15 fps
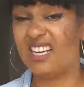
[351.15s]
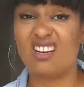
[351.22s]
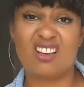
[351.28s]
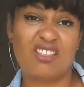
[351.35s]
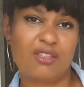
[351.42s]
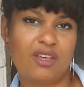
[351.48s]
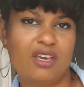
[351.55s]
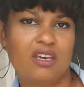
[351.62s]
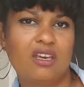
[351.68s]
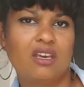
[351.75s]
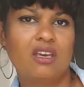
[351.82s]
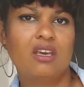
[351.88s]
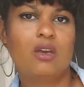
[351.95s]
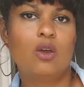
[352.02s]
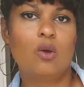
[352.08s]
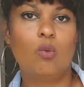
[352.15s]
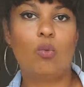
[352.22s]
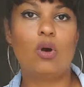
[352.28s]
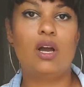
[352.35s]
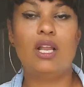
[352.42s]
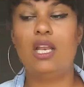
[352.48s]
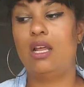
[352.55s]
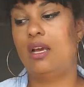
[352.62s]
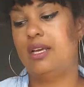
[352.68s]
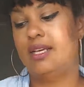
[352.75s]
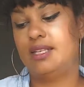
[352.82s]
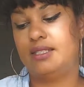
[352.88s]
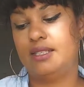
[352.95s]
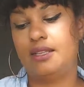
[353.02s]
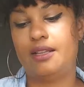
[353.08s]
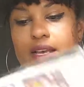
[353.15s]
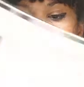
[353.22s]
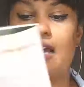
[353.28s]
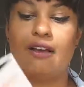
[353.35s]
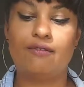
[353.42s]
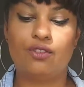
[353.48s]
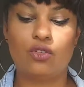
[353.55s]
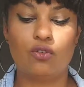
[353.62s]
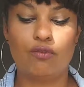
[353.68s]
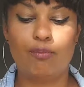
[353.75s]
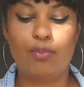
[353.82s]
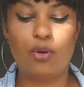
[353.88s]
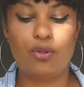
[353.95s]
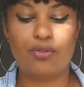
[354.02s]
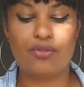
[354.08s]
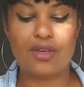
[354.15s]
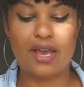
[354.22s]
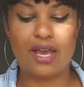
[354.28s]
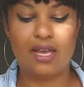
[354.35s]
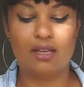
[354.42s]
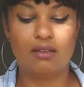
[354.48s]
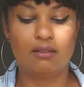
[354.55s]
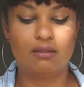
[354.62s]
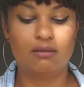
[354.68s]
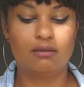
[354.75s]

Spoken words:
And I think what I like is that they have sort of put that